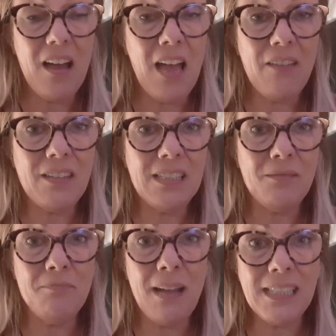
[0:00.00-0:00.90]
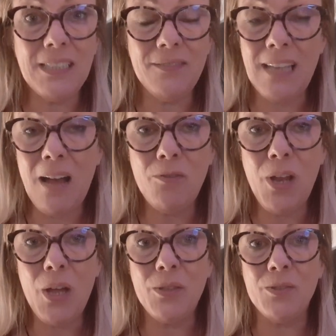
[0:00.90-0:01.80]
have these massive
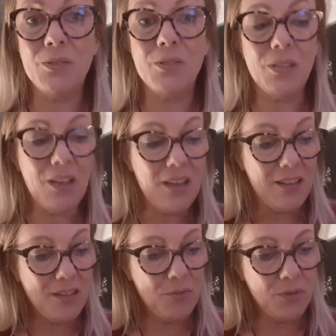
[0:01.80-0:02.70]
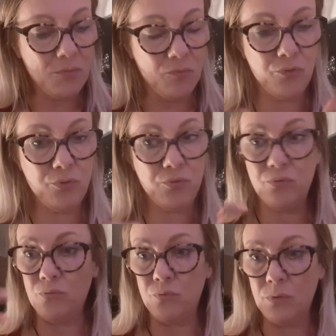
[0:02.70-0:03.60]
downloads that would,
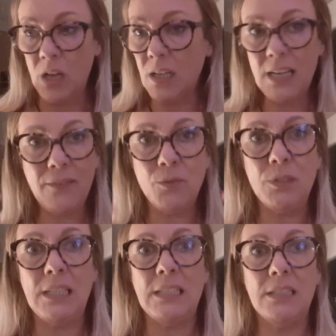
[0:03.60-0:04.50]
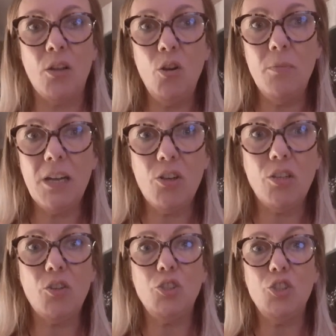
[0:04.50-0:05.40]
that I'd have all these, oh my God,
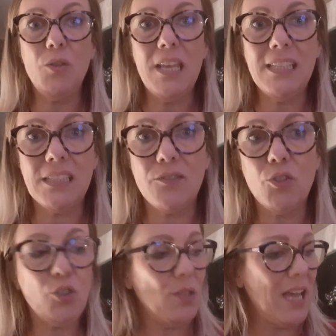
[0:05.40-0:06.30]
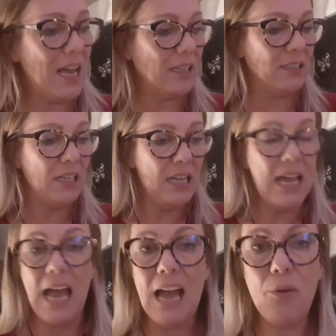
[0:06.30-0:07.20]
I've got to do this and I've got to do that, and
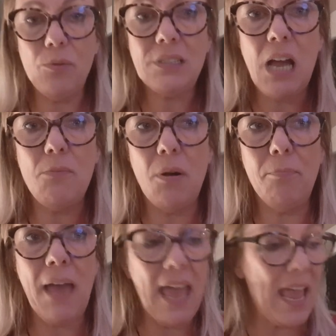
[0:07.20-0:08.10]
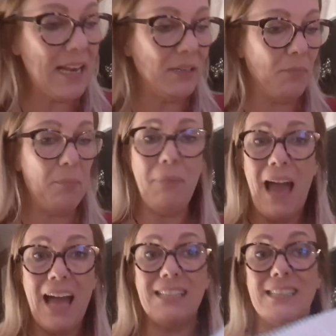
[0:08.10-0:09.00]
out would come my pen and my
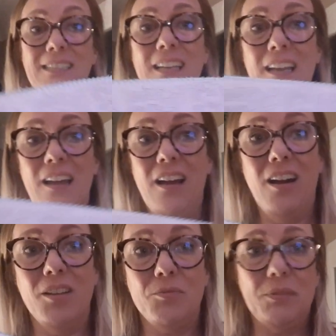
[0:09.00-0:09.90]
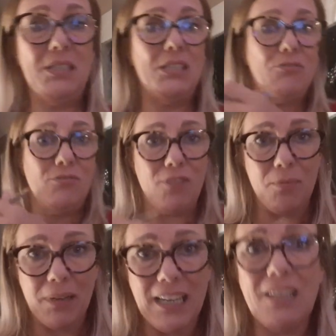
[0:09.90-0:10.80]
pad and I'd be
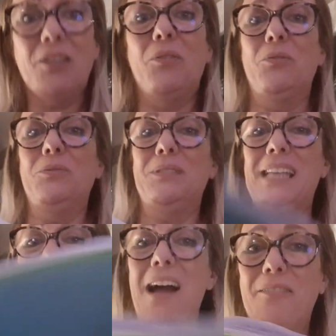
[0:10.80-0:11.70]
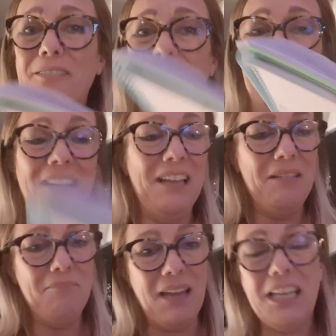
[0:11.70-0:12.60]
scribbling it all down and
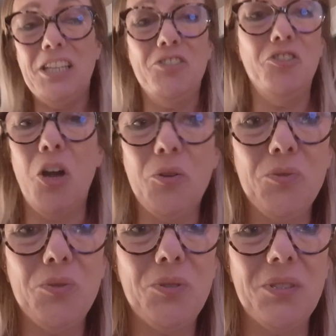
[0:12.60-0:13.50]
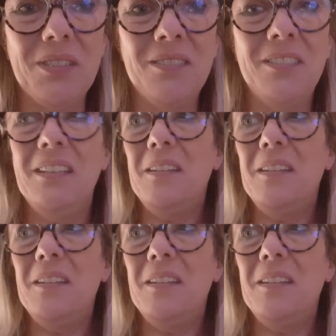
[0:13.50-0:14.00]
making notes, and